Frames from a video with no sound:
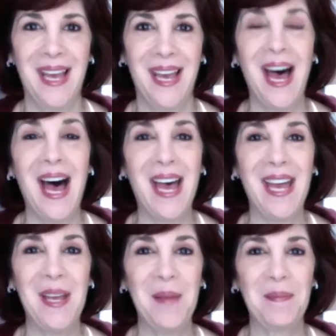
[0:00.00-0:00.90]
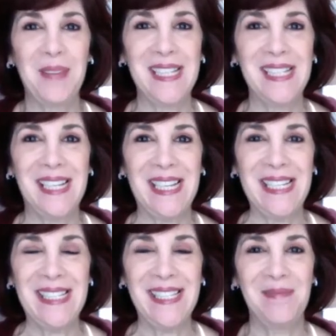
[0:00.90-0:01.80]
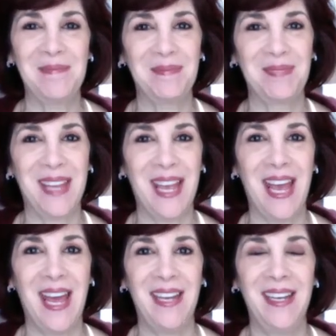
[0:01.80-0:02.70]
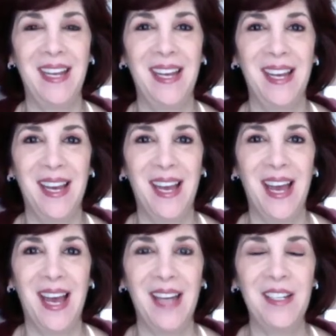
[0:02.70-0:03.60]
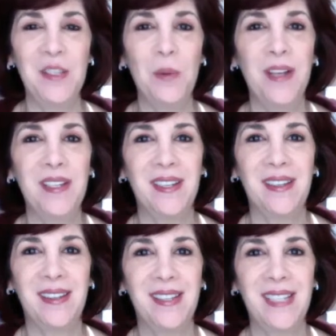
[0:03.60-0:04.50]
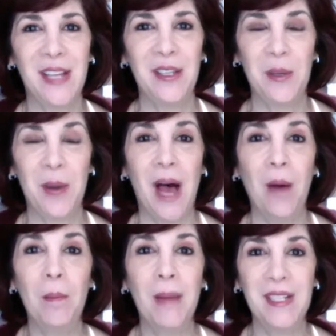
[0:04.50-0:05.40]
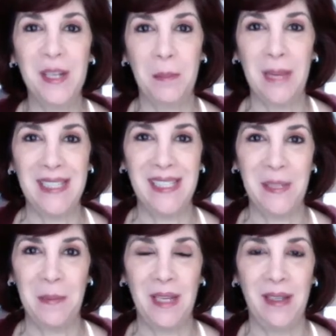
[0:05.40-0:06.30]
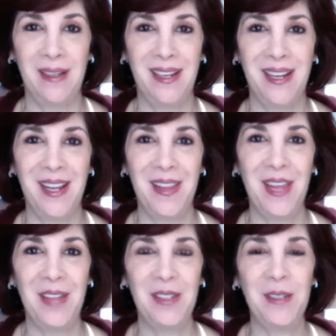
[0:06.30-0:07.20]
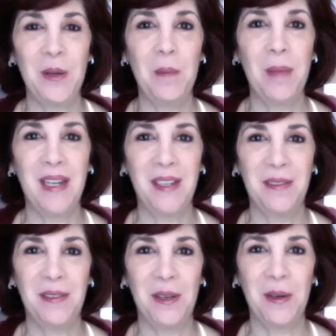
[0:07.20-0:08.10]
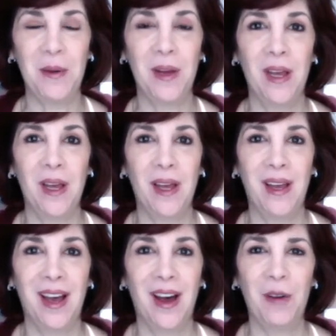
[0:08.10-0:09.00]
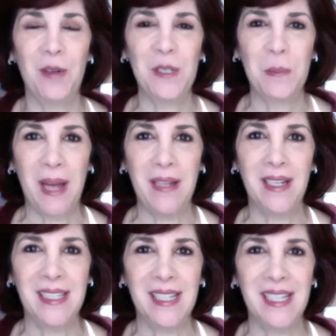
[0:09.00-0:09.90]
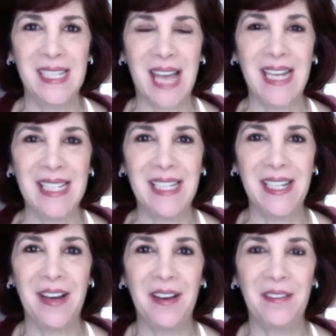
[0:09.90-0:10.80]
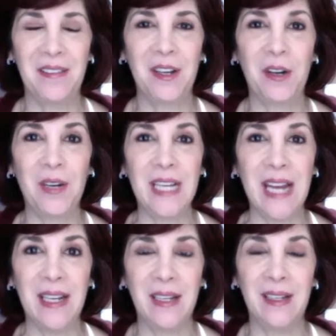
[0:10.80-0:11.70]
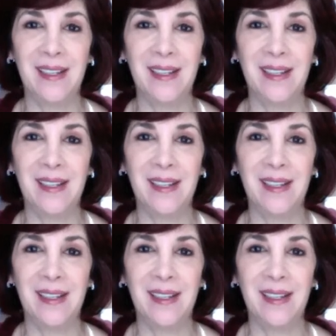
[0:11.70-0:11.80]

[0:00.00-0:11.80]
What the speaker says: Hi, it's Elise, and I just want to tell you how much it means to me that so many of you are responding to this idea of co-creating